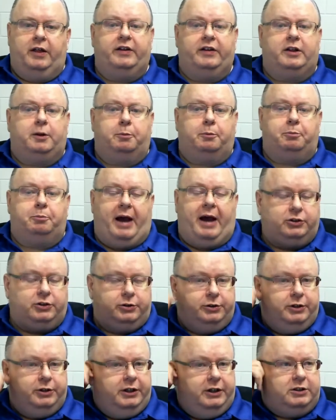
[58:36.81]
I think the
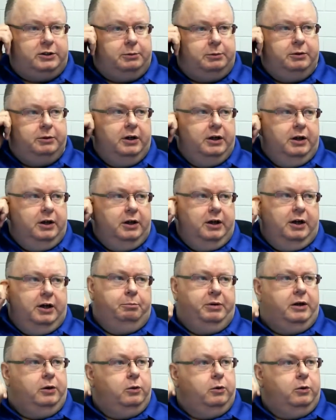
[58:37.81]
pastor needs to
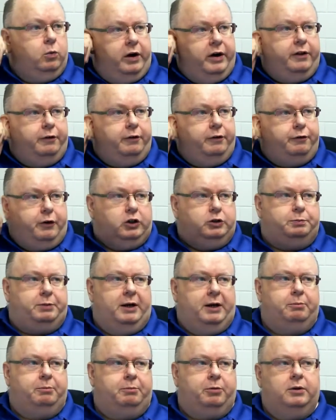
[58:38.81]
be one of the first
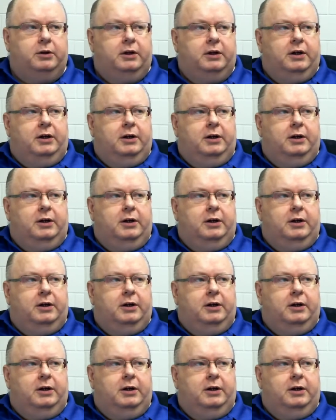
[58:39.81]
people,